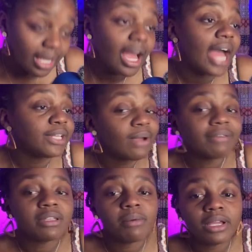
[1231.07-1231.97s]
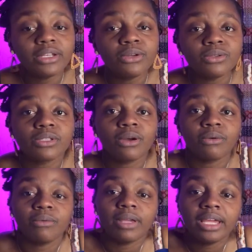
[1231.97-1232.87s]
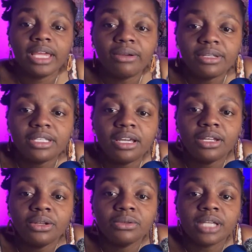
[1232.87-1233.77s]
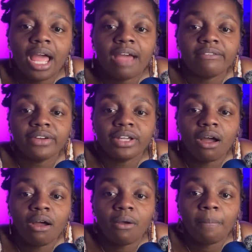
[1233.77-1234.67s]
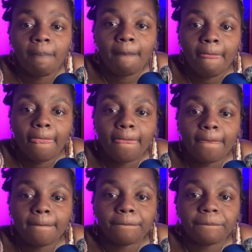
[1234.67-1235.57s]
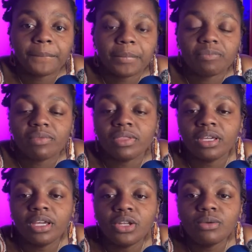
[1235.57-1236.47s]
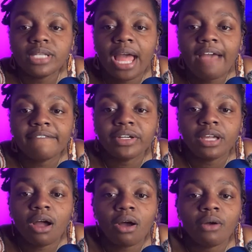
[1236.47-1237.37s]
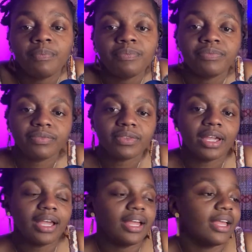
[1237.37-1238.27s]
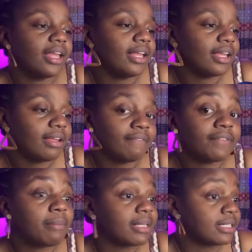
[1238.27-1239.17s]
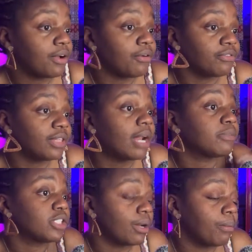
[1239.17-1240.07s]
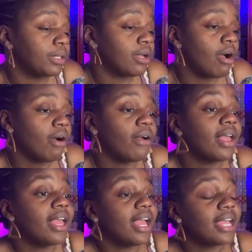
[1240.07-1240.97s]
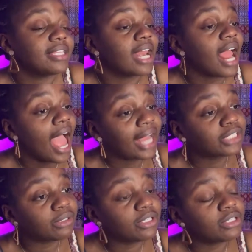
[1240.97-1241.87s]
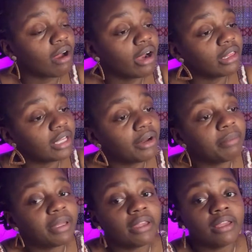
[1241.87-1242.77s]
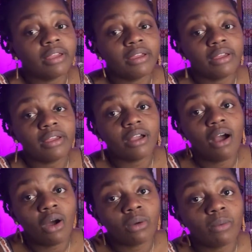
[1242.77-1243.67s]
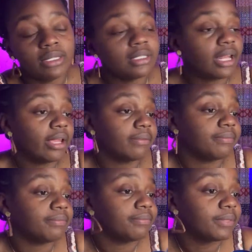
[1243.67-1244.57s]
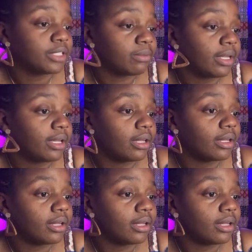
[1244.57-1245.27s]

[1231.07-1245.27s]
I do have some good news though. Here is the good news I have for y'all. The good news I have for y'all, for myself, that I'm sharing with y'all, is that I actually start therapy on Wednesday this week.